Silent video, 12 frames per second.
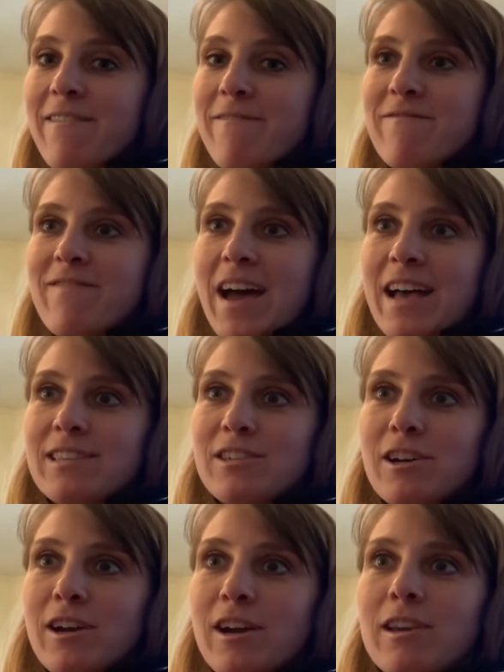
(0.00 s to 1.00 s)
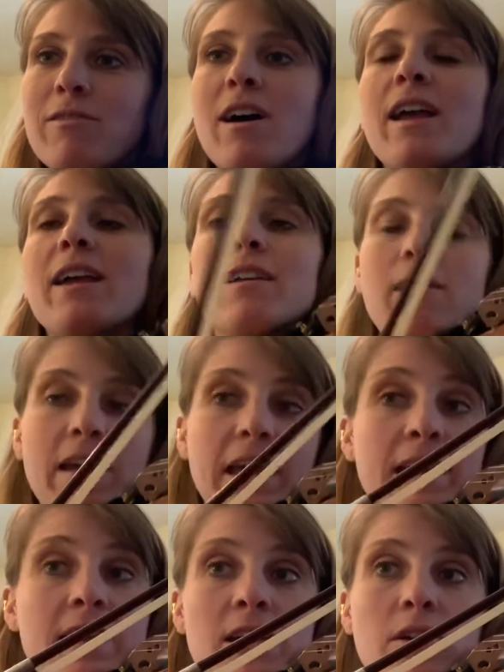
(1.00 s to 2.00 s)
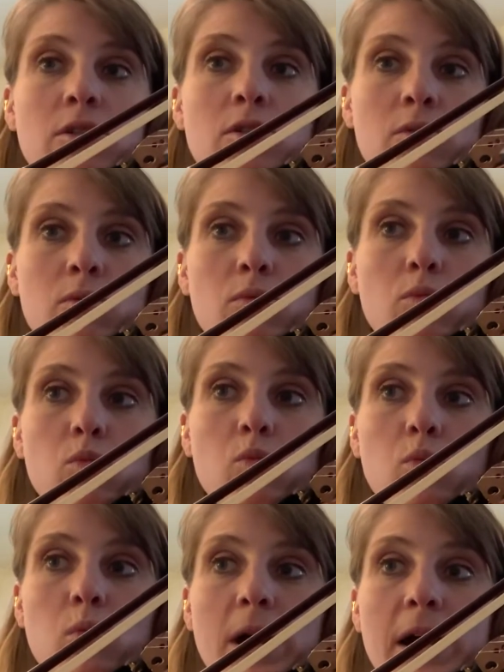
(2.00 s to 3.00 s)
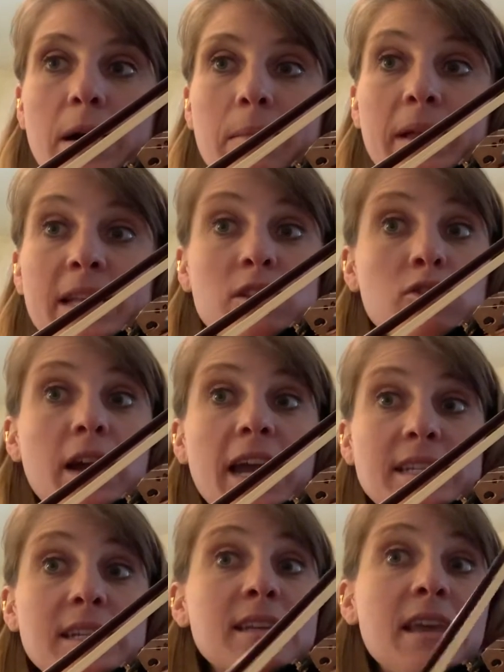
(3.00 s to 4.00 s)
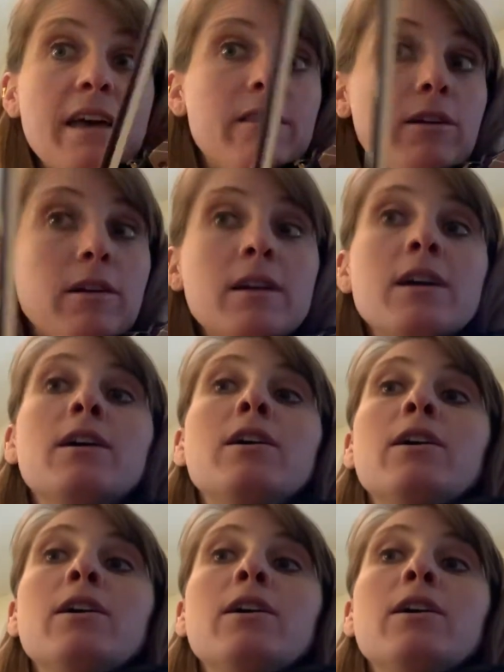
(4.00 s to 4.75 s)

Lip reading: Faster, you got it. Okay, let's try together